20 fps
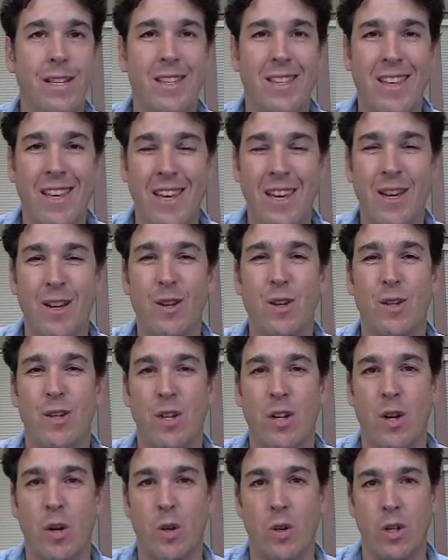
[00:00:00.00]
kills
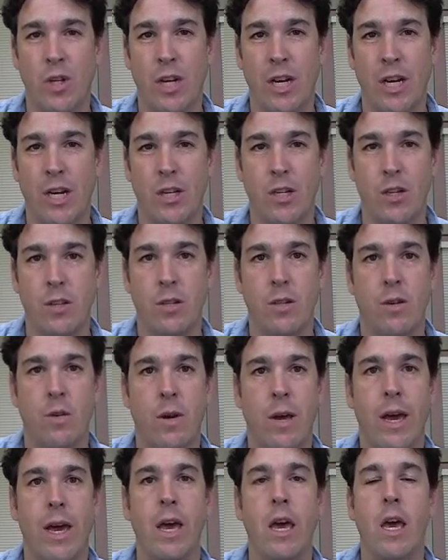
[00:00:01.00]
negotiations,
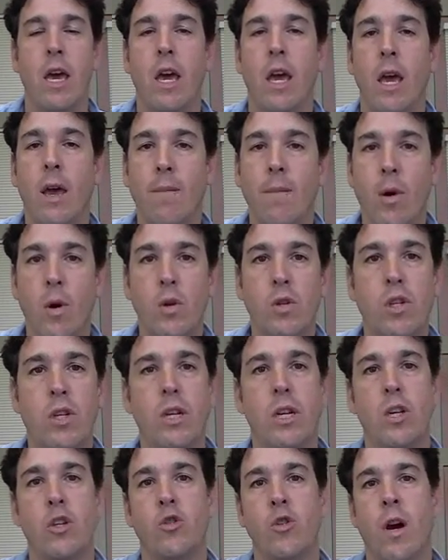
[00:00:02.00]
okay?
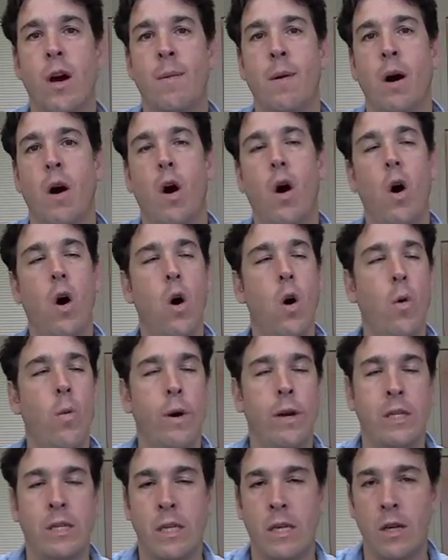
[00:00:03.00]
Emotion and drama
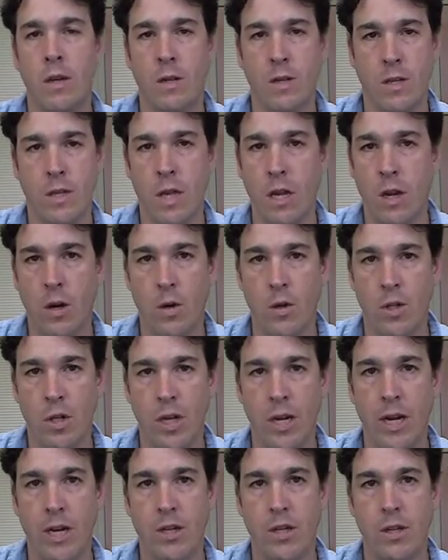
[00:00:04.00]
always kills
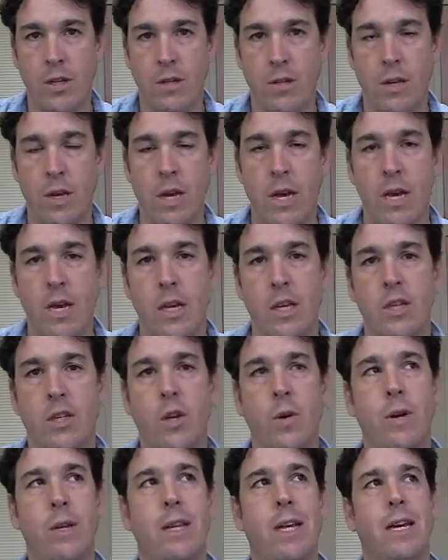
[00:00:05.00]
negotiations.
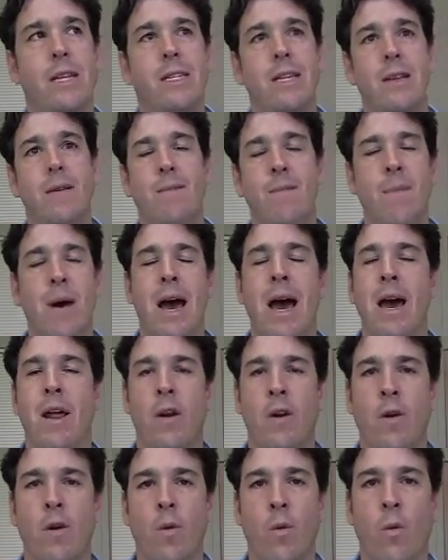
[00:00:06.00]
So it doesn't
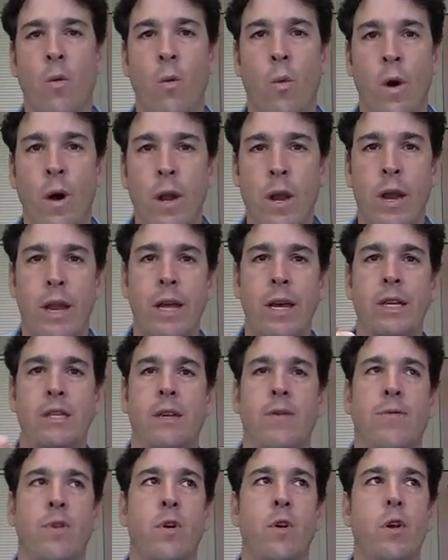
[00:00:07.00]
matter what it
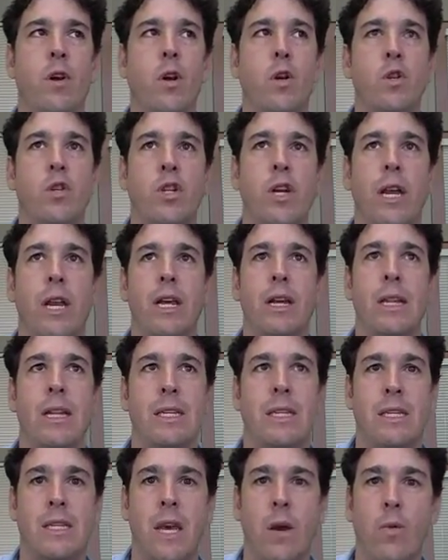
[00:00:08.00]
is. If you're negotiating,
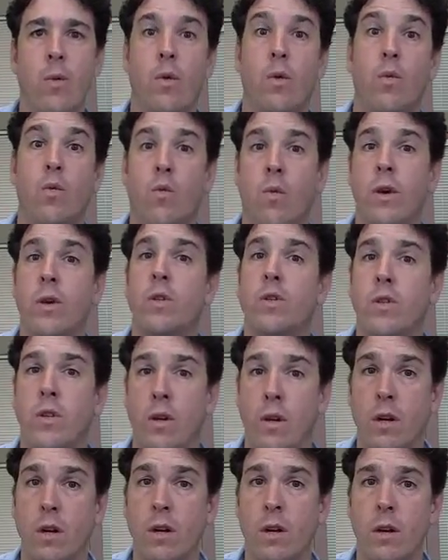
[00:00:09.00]
let's say with a
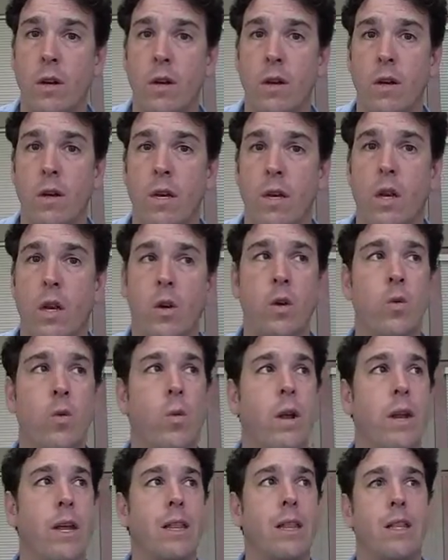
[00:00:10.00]
realtor, you
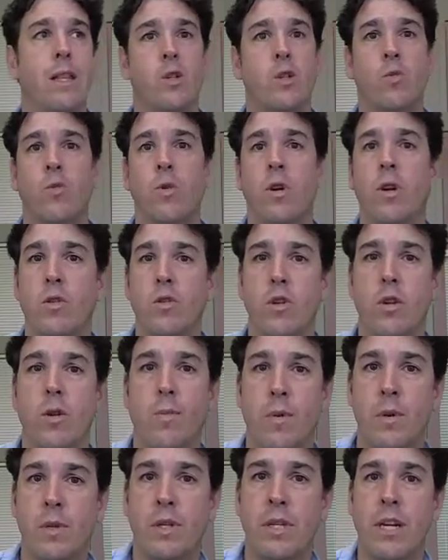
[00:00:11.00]
want to get this realtor to
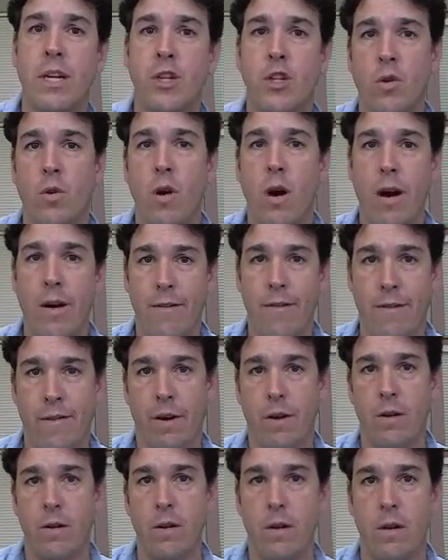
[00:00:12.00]
present your offer,